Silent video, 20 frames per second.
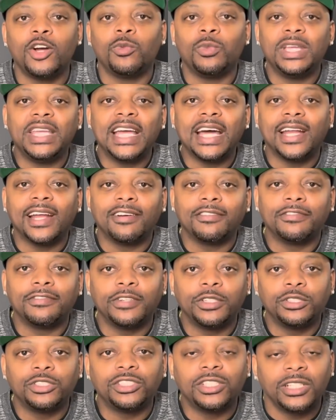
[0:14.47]
We got our
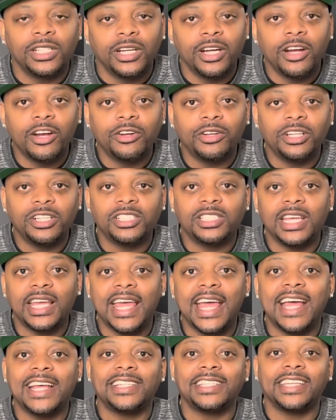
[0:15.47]
first set of earnings that
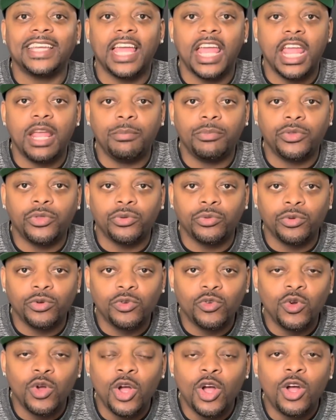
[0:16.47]
has came
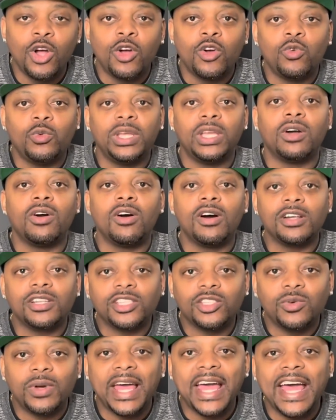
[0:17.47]
through. We
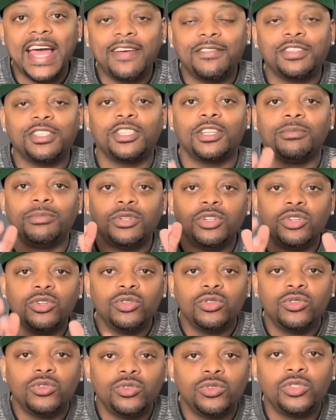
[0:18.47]
also have some
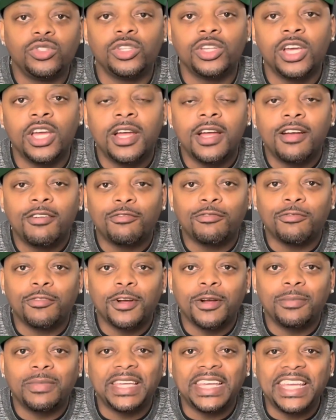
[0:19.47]
news
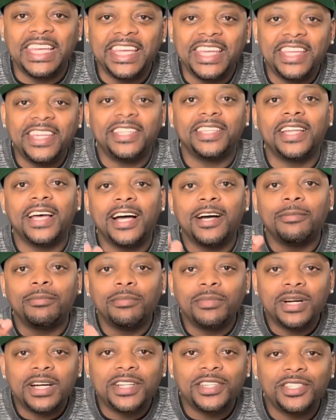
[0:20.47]
from the Elon
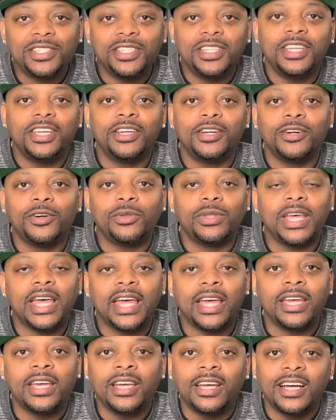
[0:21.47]
Musk deal
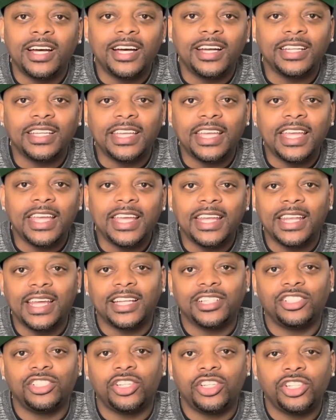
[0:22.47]
that, again,
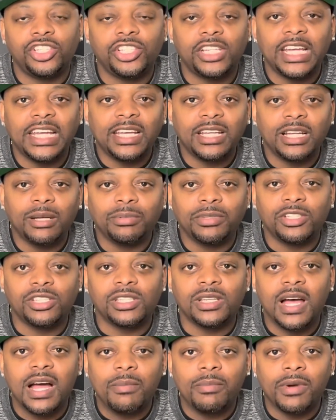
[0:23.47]
has just shaken up the
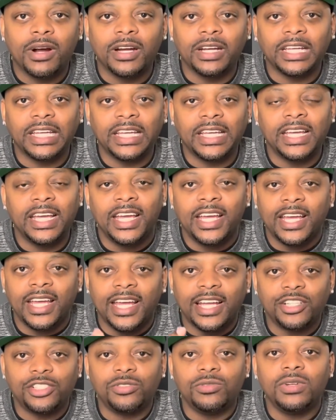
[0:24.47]
stock market.
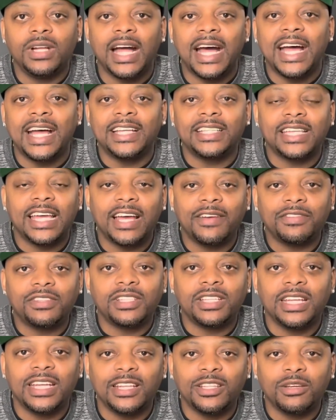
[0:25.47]
As you guys have
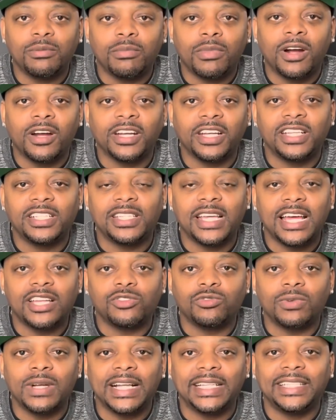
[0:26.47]
seen, the markets
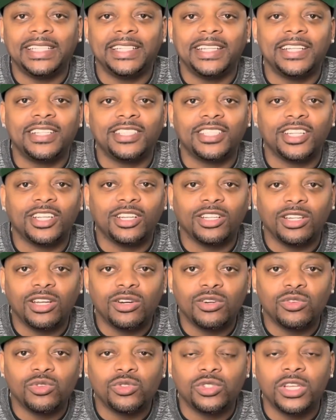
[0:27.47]
has rallied into
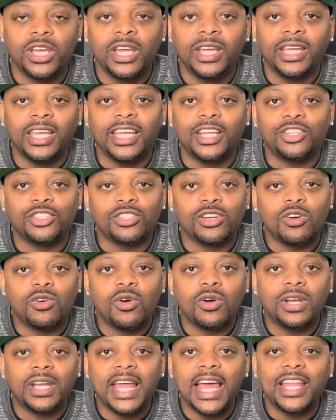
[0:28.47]
close. And so
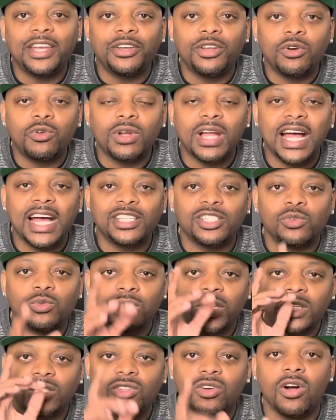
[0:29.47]
on that note, guys, I
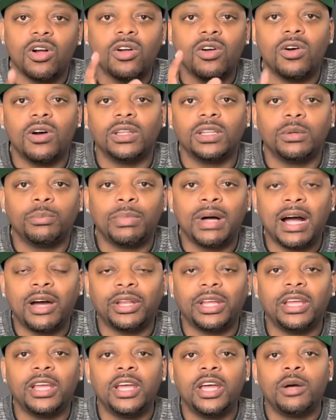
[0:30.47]
want to talk all
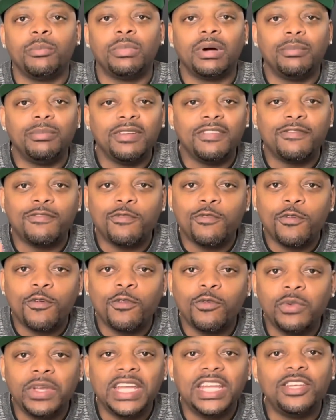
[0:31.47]
about it. But
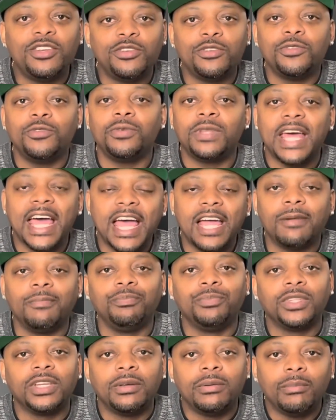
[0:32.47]
before we do that,
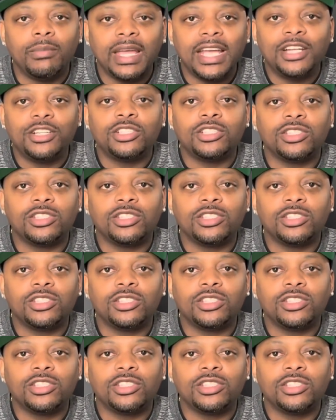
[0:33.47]
major